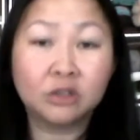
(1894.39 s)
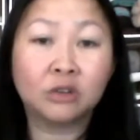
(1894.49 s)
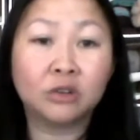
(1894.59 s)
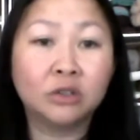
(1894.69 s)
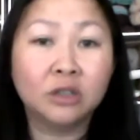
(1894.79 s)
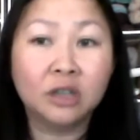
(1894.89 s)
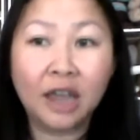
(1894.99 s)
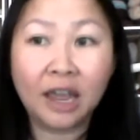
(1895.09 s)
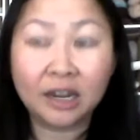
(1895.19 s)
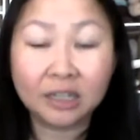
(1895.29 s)
journal,
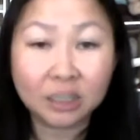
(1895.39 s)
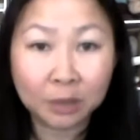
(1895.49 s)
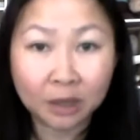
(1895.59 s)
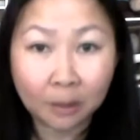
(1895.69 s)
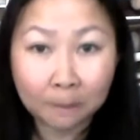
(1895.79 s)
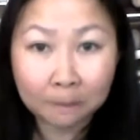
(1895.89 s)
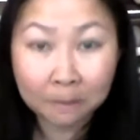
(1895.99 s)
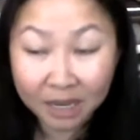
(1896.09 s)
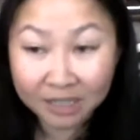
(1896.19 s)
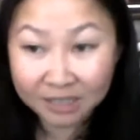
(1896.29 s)
and it's been
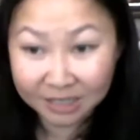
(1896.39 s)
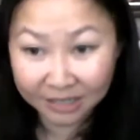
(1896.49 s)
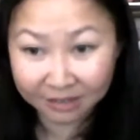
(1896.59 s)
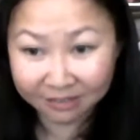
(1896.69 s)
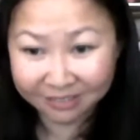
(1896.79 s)
amazing.